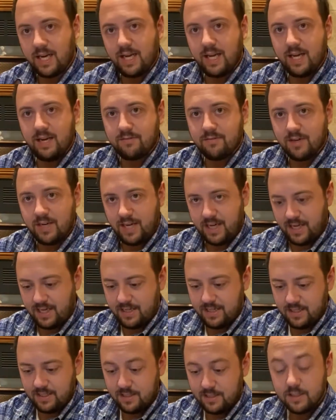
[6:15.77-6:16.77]
I ever had,
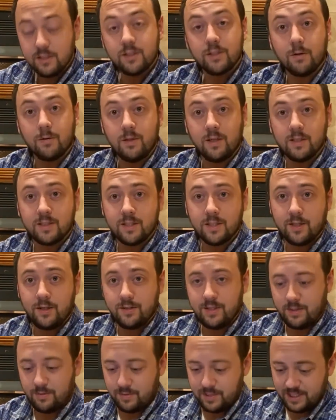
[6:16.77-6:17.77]
so long ago
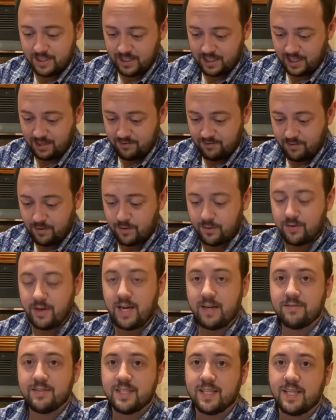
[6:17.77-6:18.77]
that we still had
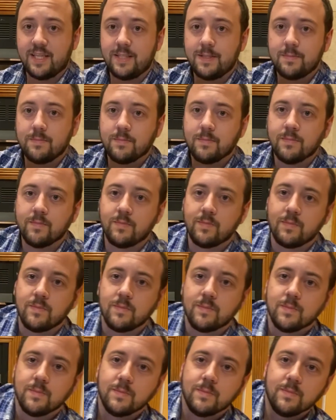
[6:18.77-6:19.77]
photographs then,
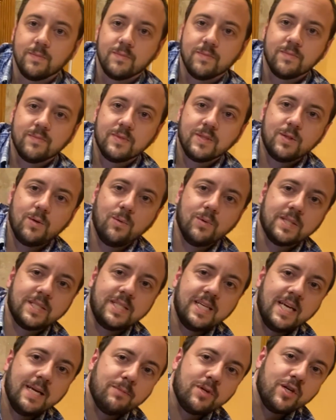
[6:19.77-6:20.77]
was
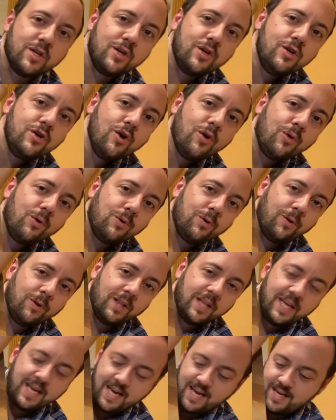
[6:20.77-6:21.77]
named
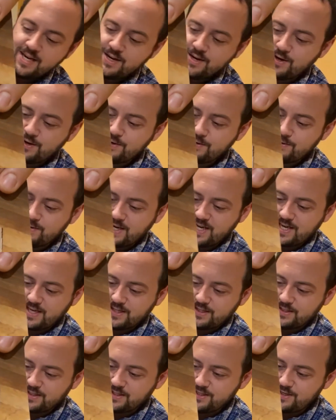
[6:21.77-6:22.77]
Noel,
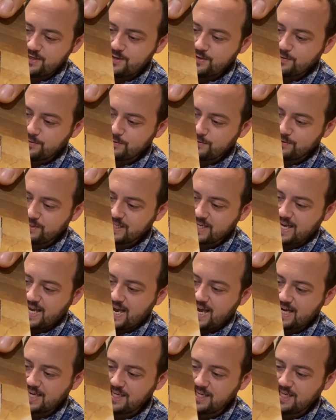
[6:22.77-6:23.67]
N-O-L, Noel the cat.